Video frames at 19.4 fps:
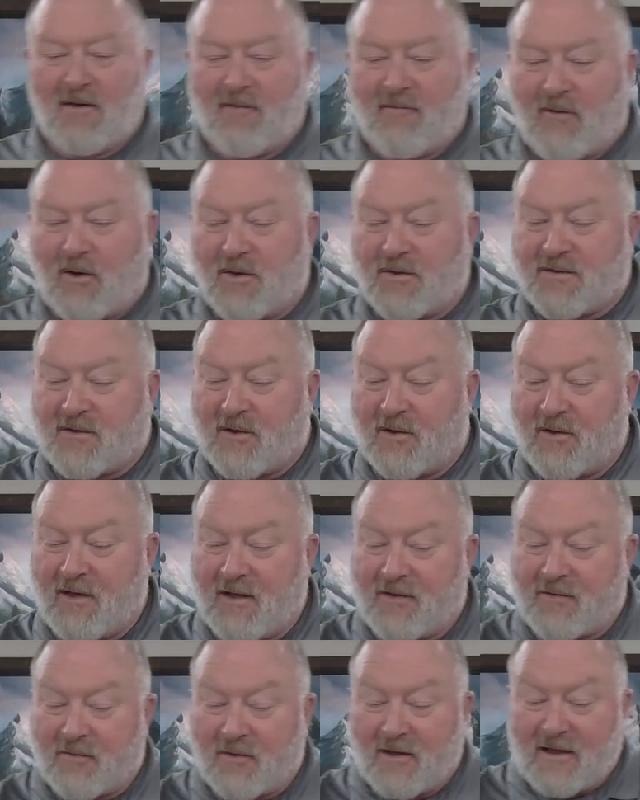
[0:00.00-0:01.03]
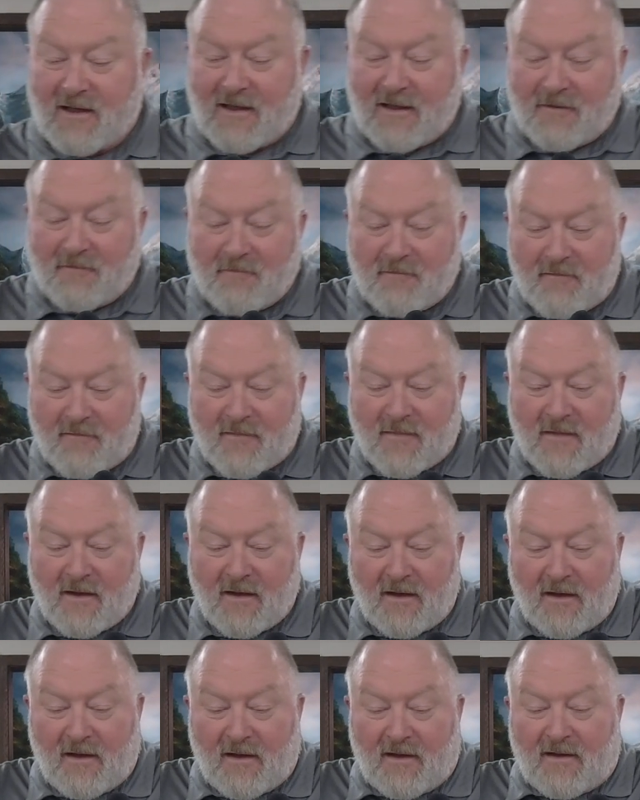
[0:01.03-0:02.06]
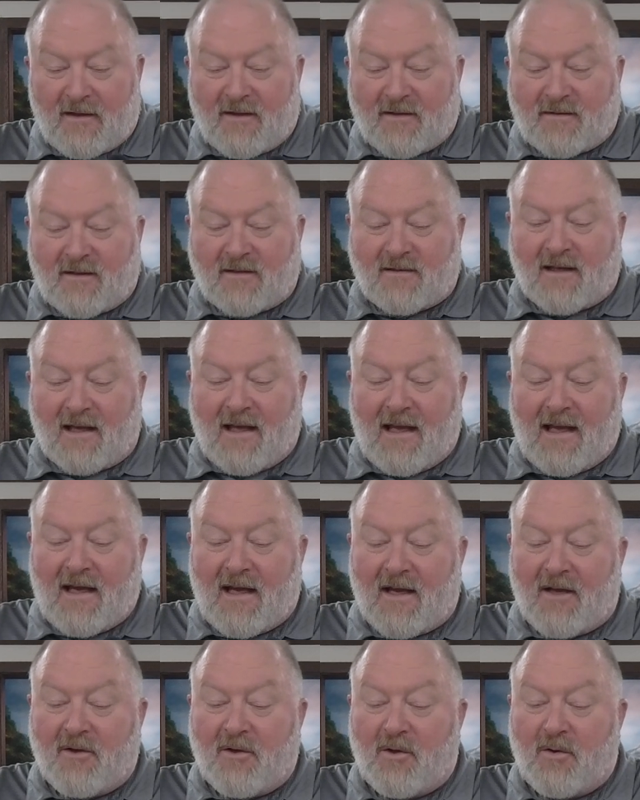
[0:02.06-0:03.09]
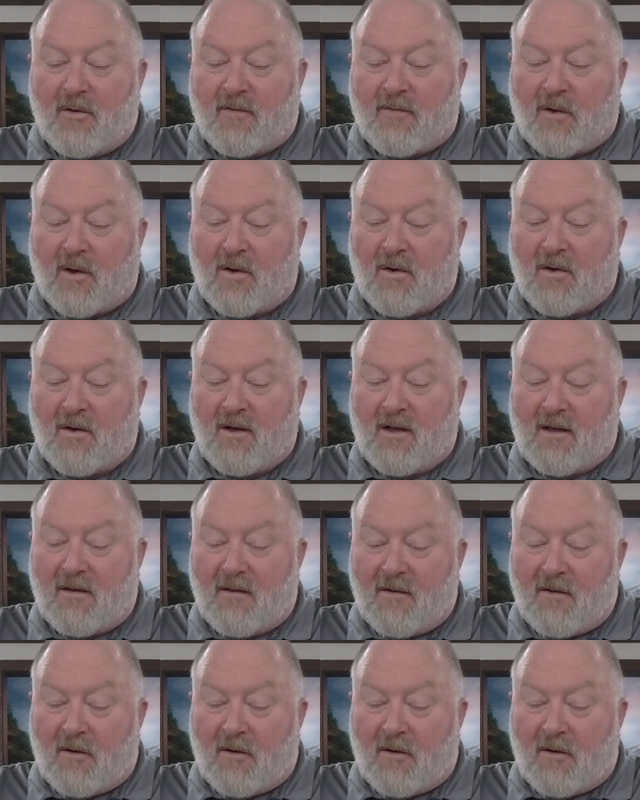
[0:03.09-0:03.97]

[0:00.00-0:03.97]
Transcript: Verse 33 says, Again, you have heard it